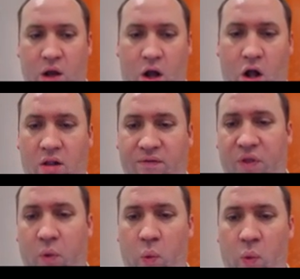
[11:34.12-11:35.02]
All of
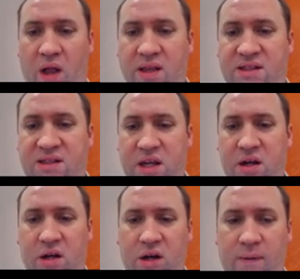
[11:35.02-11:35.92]
the ones
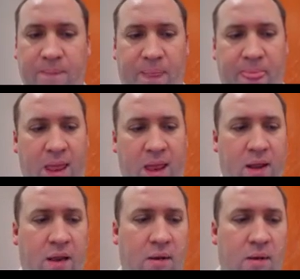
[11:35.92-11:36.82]
here,
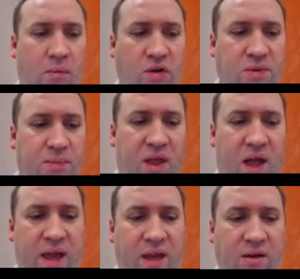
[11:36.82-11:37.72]

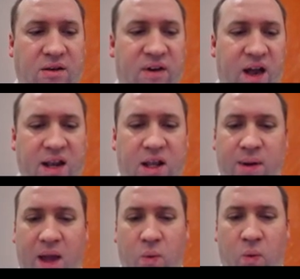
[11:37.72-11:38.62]
multiplying and dividing
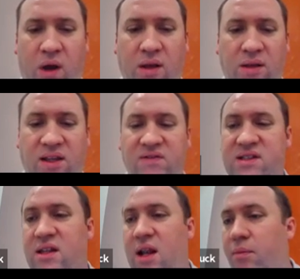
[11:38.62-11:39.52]
by 1 leaves
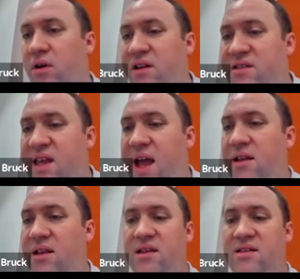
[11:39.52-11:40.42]
the number
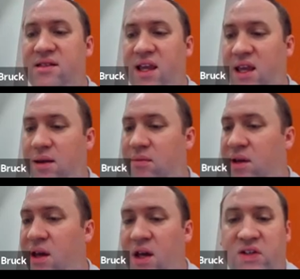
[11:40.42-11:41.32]
exactly the same,
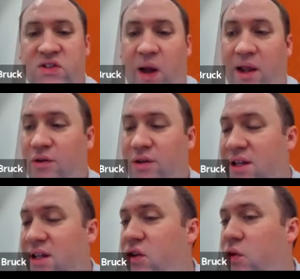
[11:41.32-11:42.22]
so I don't
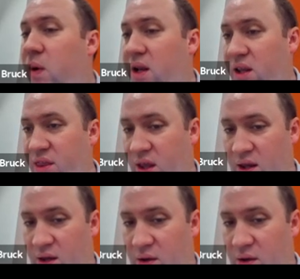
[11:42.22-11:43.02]
need to do anything